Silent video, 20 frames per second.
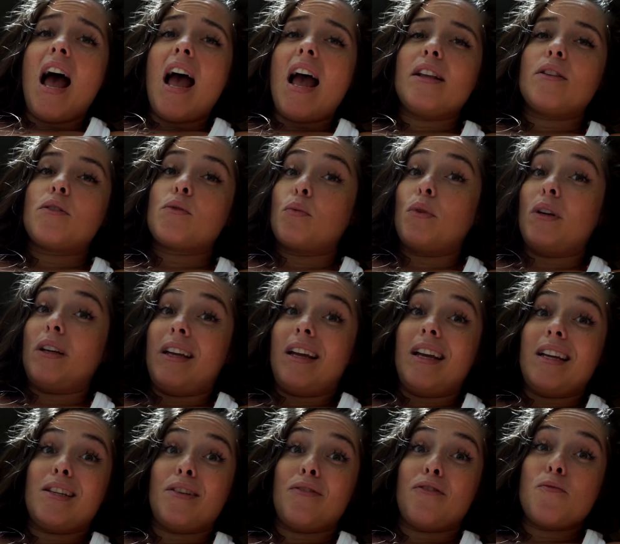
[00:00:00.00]
It's really
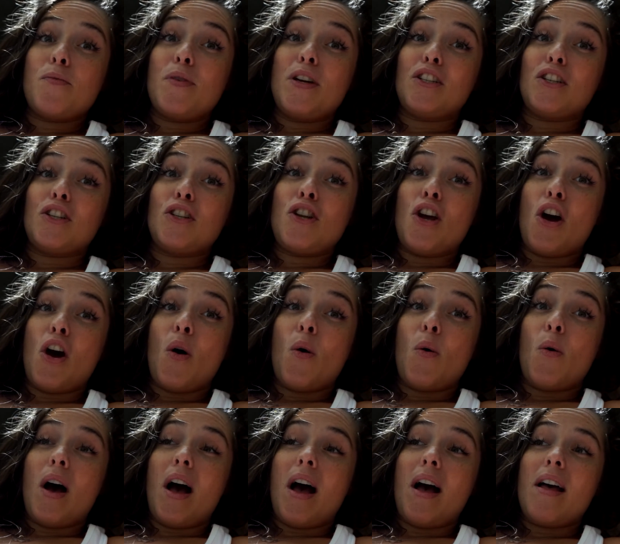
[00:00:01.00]
easy for me to
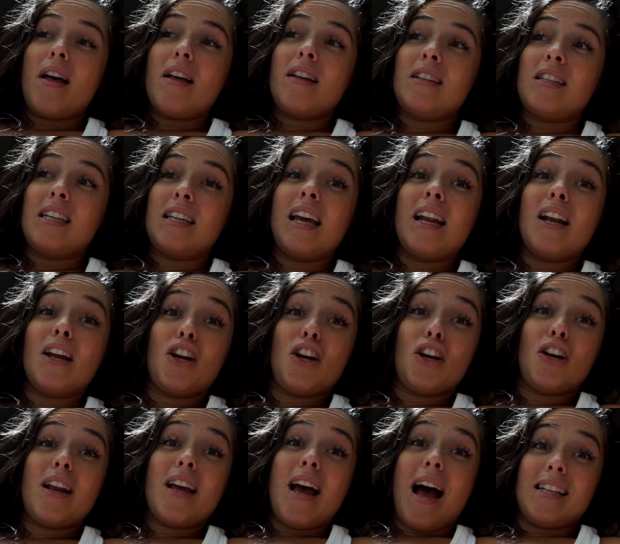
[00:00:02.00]
know, to get a
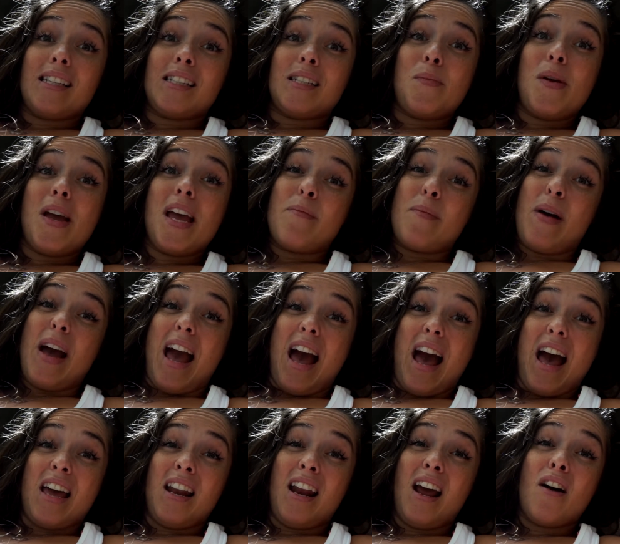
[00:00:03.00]
good estimate in my
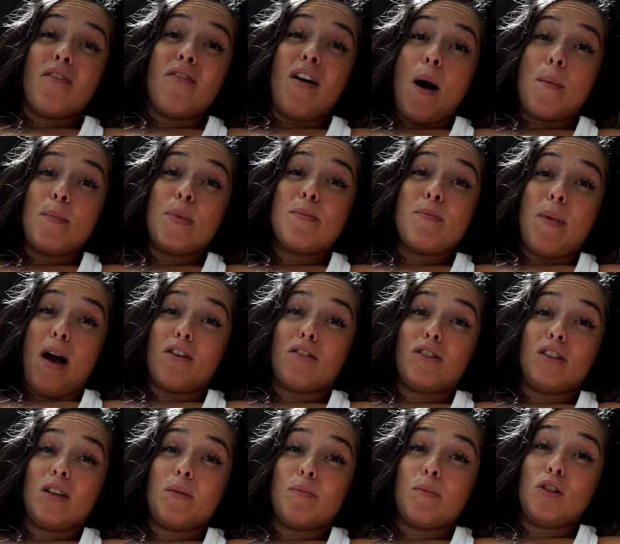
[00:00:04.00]
head of how many
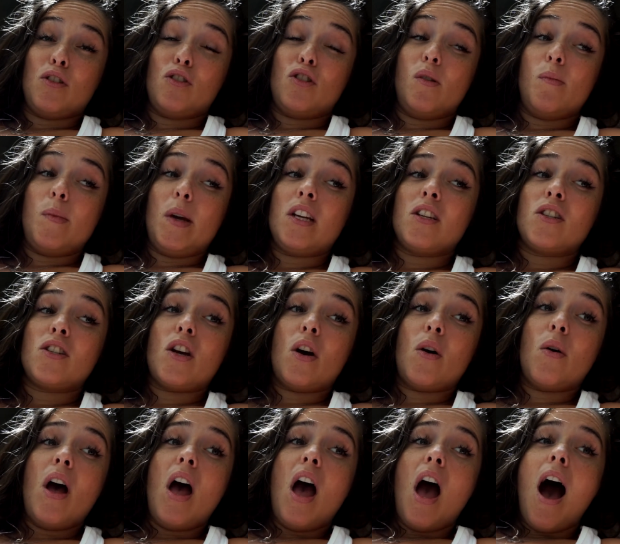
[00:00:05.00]
macros I'm consuming.
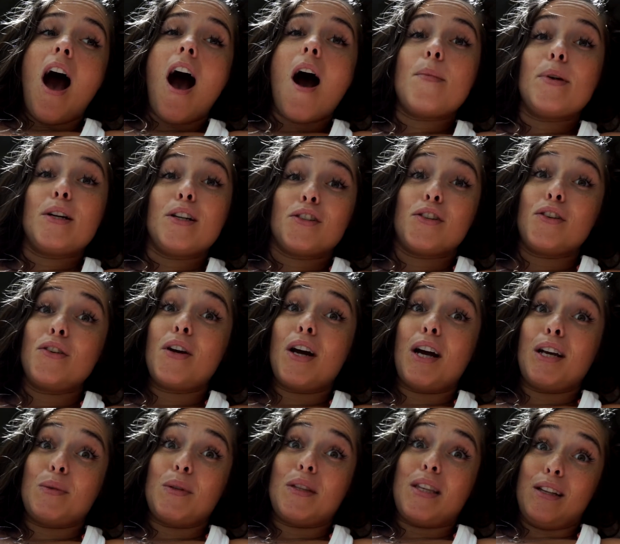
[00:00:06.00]
So I'm going to show you
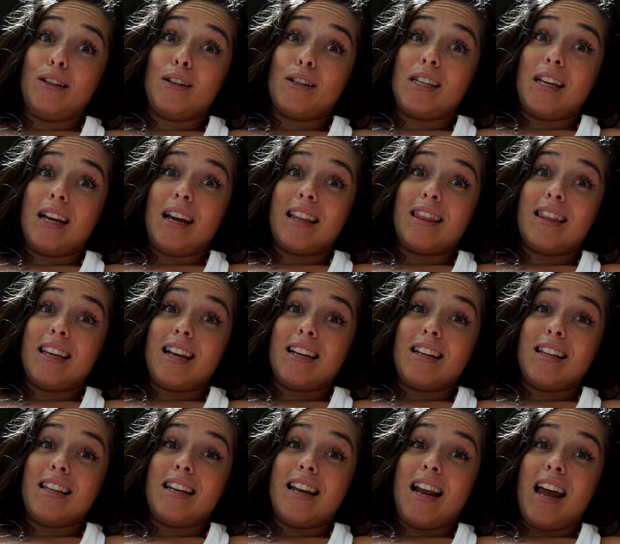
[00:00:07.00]
guys what that looks like at the end
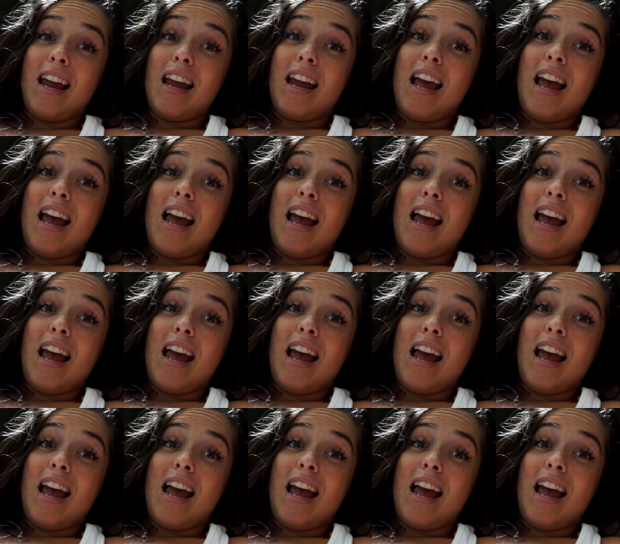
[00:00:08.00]
of the night.